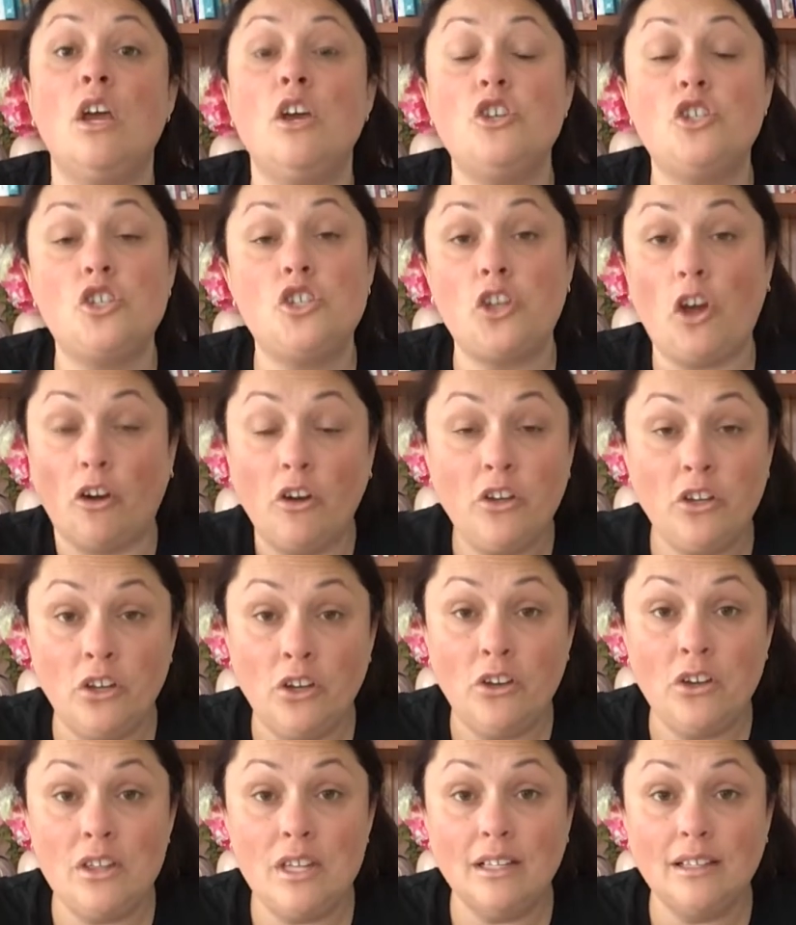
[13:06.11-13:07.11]
show
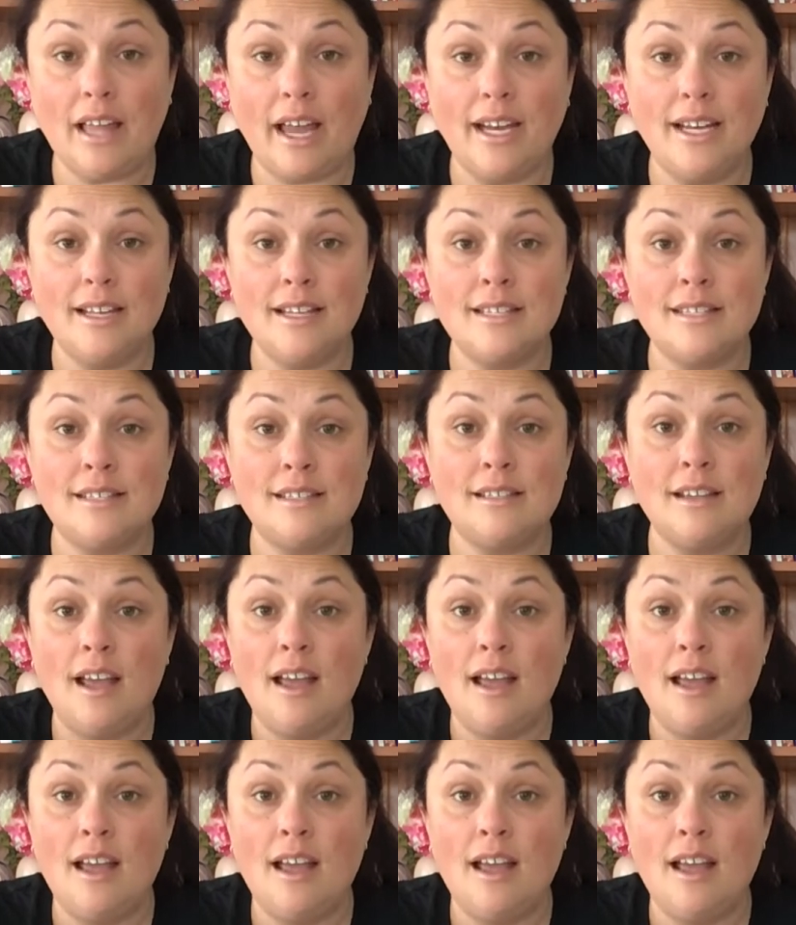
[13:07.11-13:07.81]
you the latest